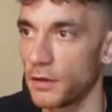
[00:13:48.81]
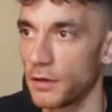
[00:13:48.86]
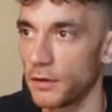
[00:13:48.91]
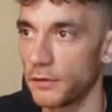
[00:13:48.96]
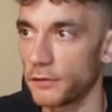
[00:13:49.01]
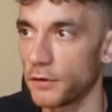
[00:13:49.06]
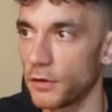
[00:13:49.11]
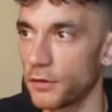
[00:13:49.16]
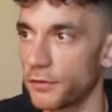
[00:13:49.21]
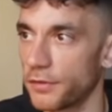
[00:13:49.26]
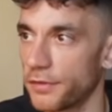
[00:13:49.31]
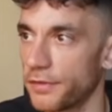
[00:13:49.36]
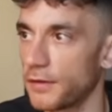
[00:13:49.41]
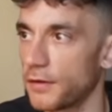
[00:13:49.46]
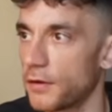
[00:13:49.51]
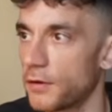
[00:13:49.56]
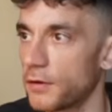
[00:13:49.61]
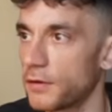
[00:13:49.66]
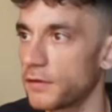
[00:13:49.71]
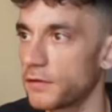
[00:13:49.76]
So
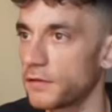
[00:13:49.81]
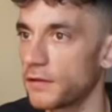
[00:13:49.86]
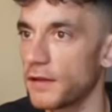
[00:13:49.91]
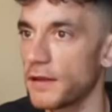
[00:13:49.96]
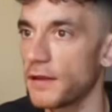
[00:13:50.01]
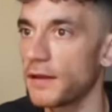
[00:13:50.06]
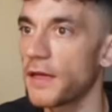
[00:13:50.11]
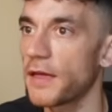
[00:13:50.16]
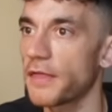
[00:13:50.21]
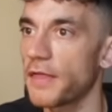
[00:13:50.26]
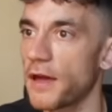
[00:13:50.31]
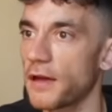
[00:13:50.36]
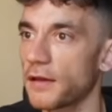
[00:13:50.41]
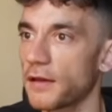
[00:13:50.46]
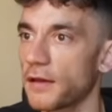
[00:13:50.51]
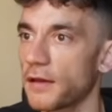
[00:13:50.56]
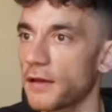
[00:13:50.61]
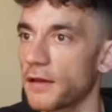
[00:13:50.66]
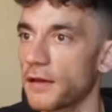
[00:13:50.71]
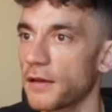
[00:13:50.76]
honestly, like that
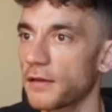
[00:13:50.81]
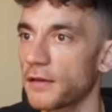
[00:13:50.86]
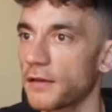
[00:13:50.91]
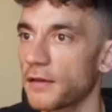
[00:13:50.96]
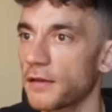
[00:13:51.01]
is way,